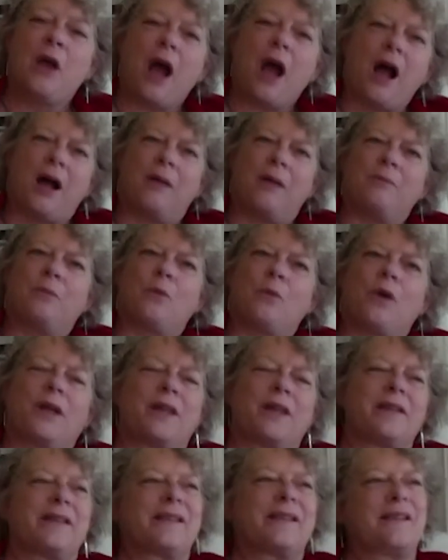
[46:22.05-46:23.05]
Uh, one
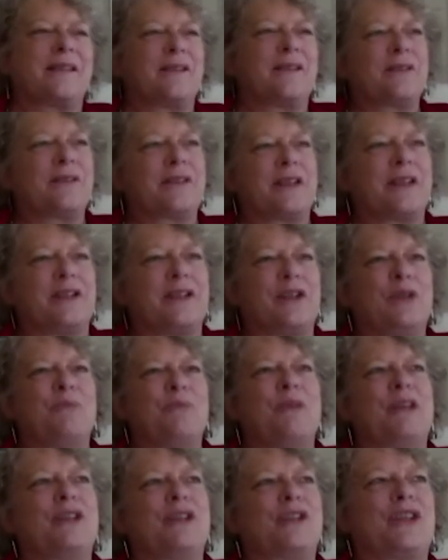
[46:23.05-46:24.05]
of the stills that you
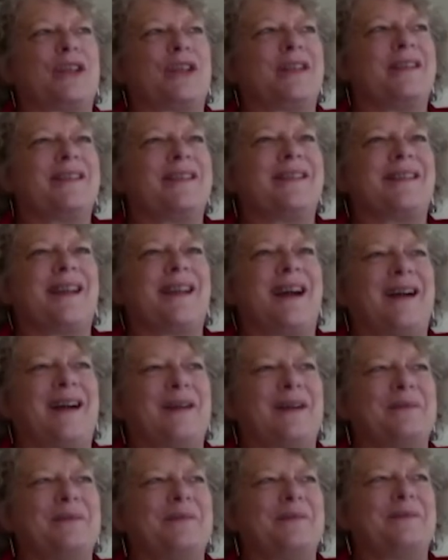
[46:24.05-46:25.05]
mentioned,
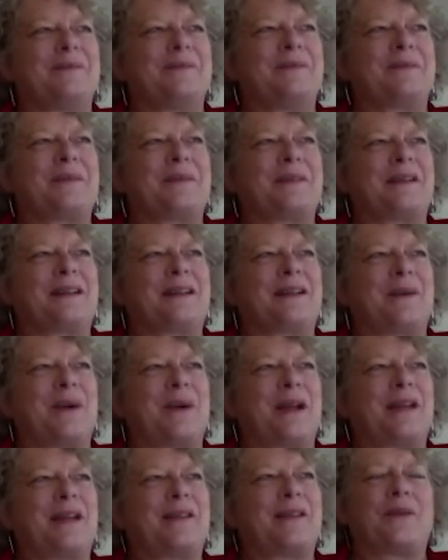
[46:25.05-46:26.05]
um,
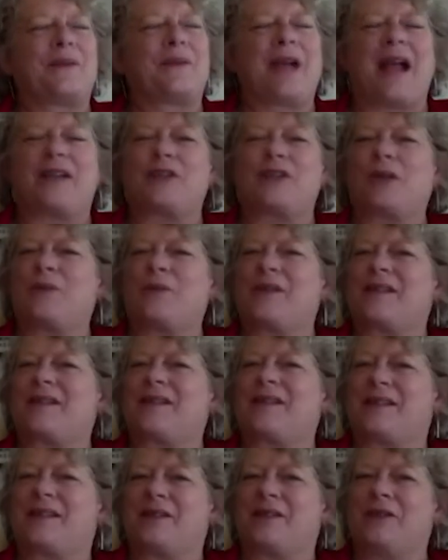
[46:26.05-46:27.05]
there actually was a
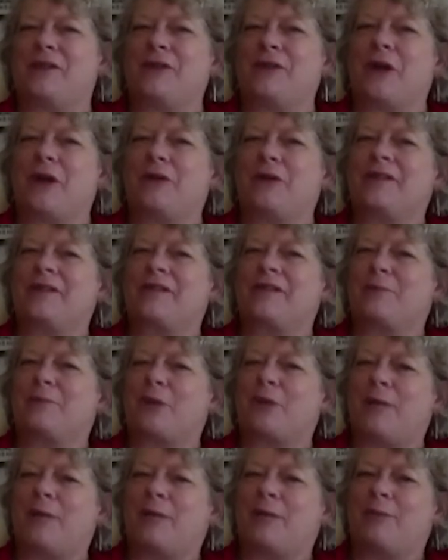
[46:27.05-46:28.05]
still known as the
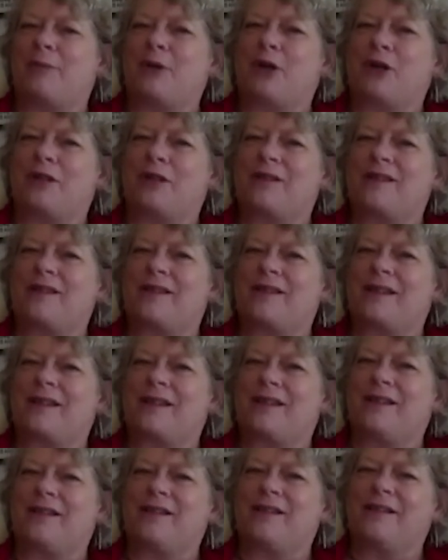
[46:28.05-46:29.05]
Bobby Burns
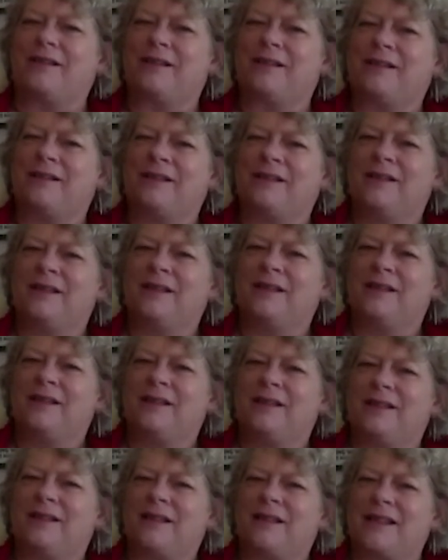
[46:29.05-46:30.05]
still.
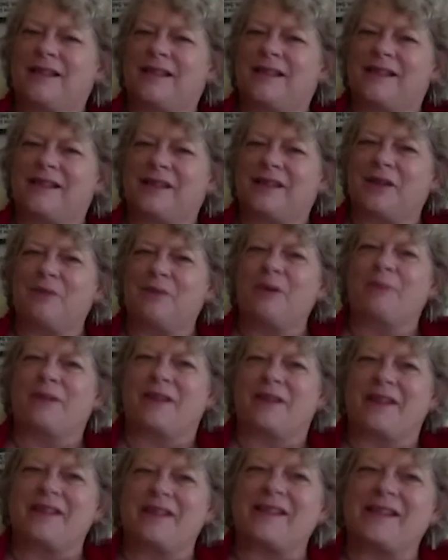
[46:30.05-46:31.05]
This is, do you
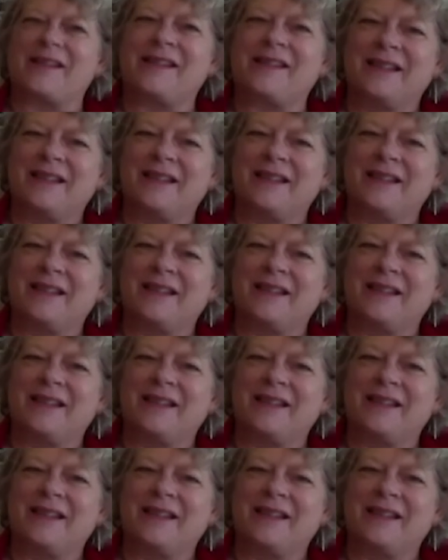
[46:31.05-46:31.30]
remember this?